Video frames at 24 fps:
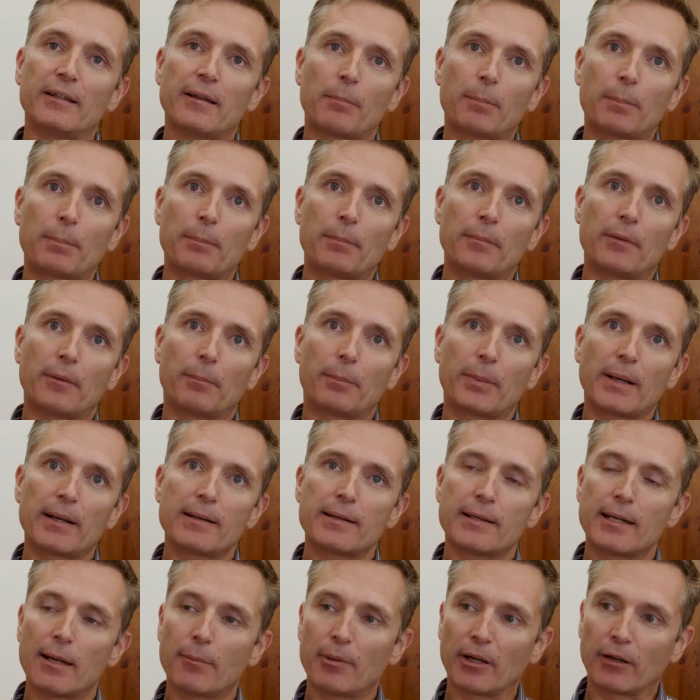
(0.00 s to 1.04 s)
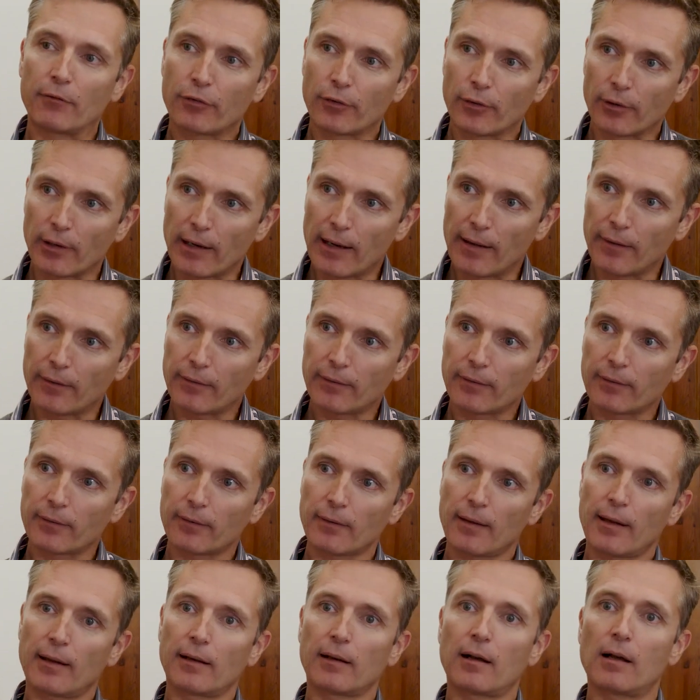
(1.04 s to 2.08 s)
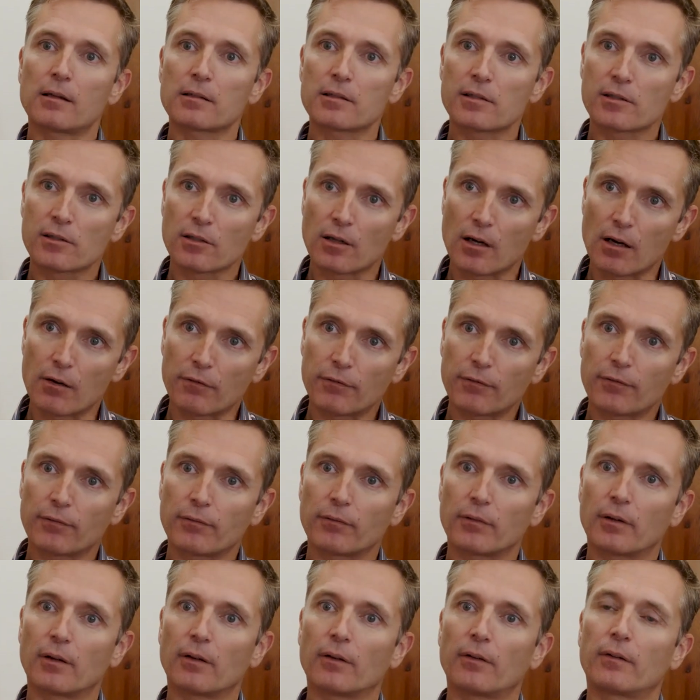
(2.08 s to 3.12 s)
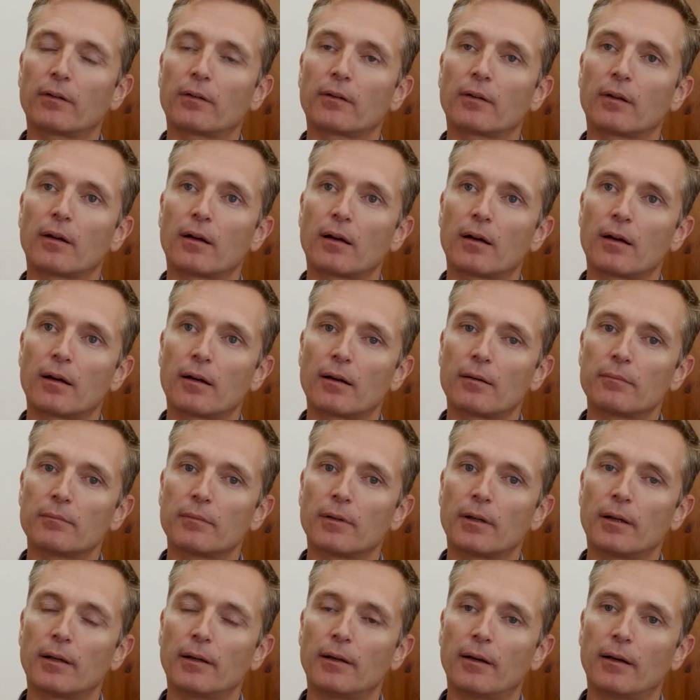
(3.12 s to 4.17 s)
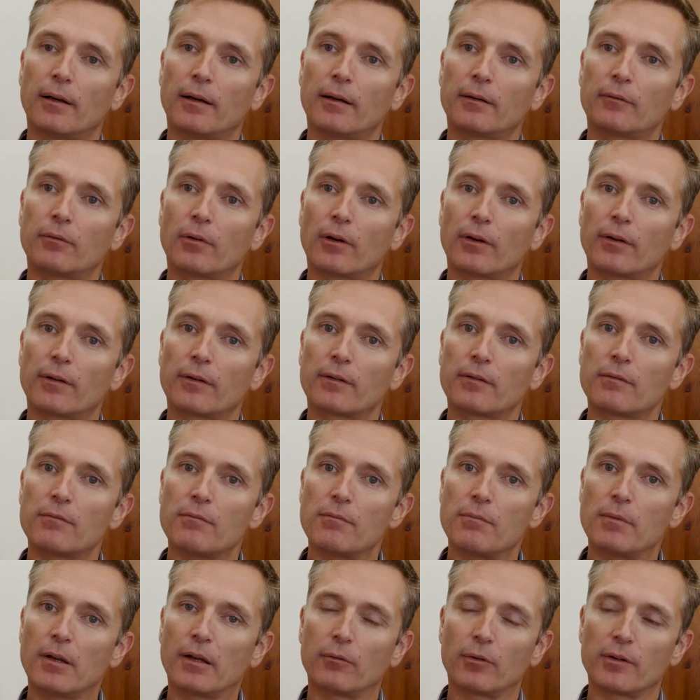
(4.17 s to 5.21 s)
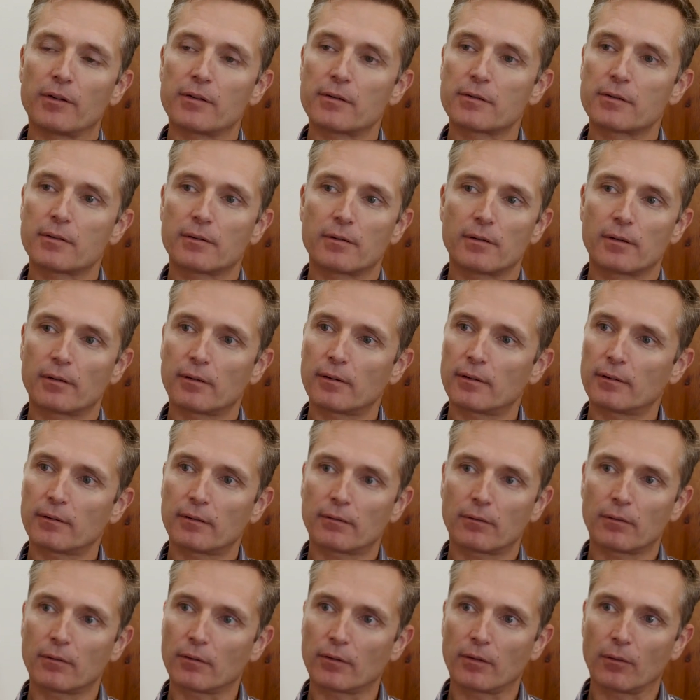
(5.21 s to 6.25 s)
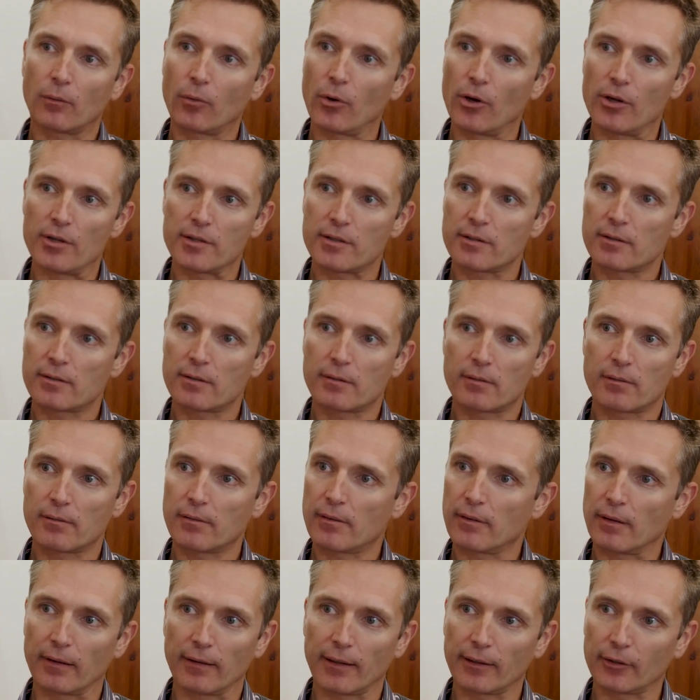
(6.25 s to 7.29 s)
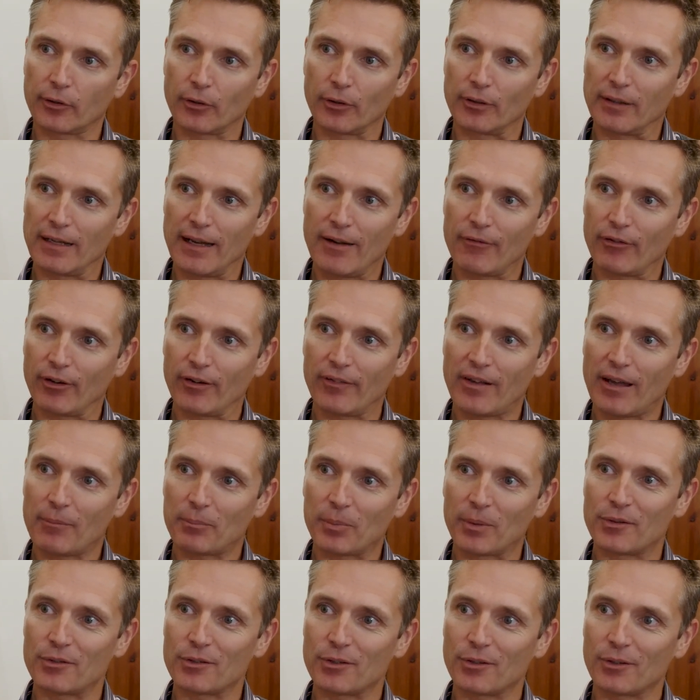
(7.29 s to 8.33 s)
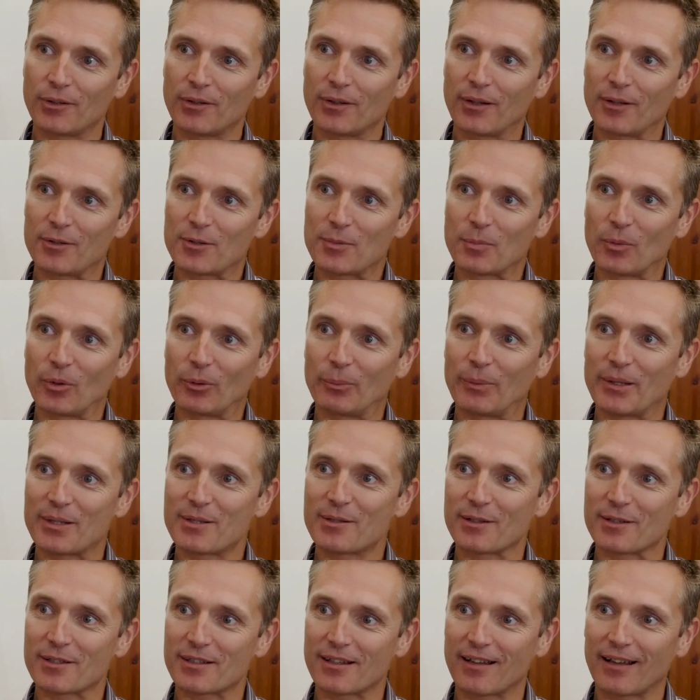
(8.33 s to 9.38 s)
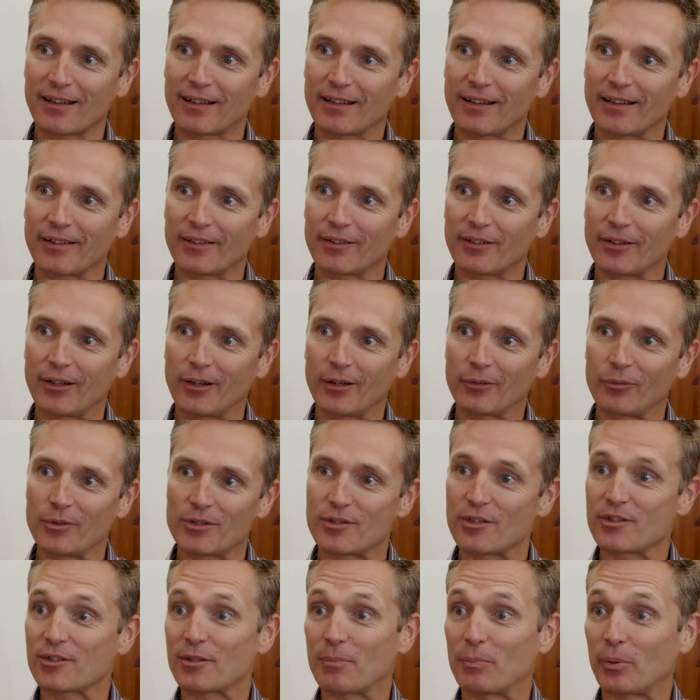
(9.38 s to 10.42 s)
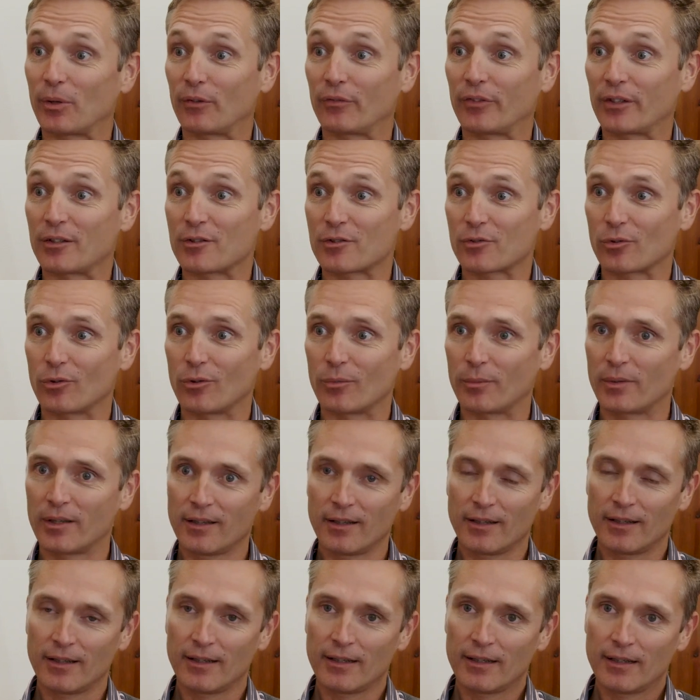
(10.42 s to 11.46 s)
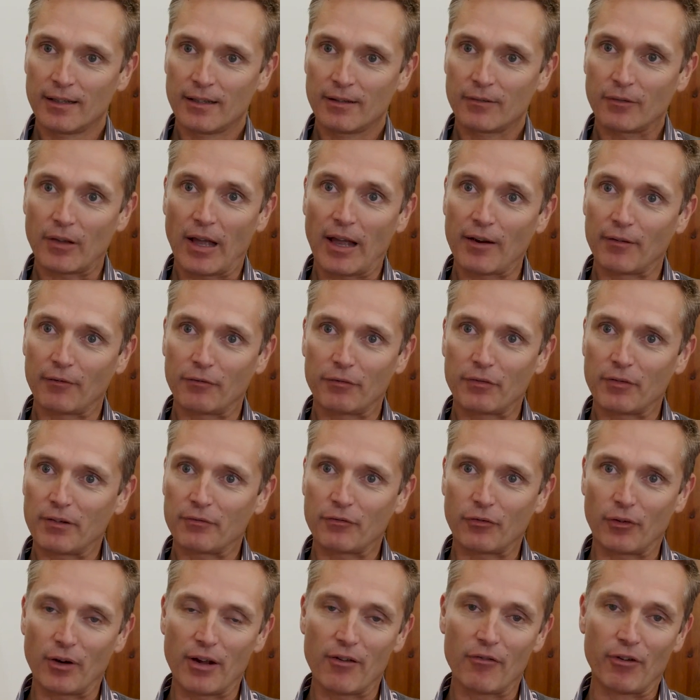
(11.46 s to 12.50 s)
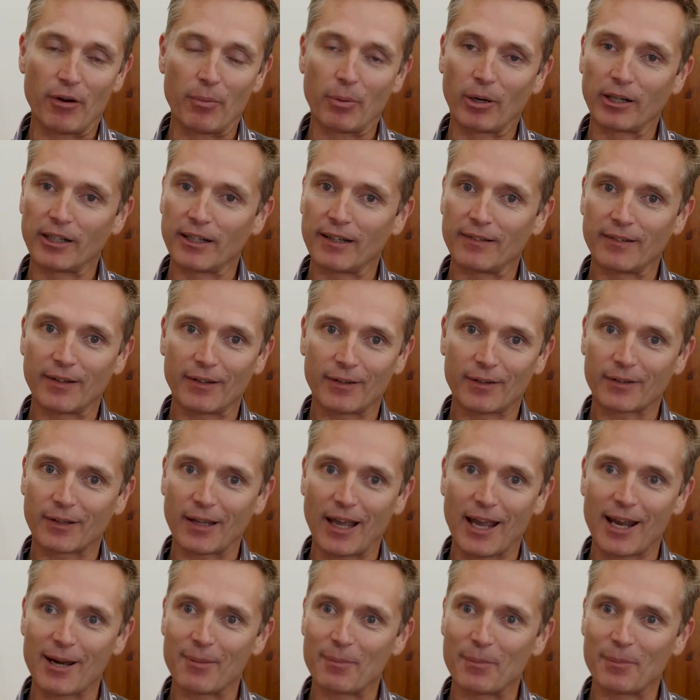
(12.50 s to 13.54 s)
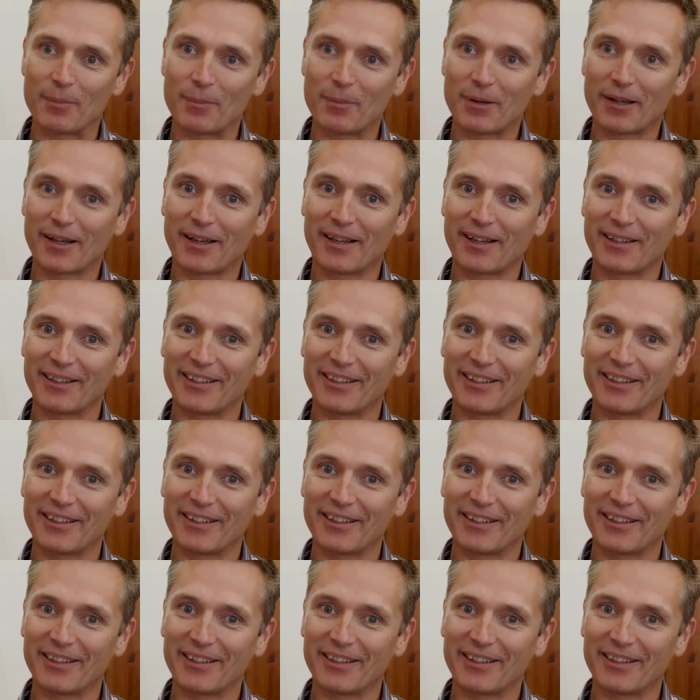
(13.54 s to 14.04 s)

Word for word: the the pandemic for us and our staff was, um, you know, it was it was the worst thing that could ever have happened to a small business like us. You know, it was just a perfect storm, and f- for everybody in this game, uh,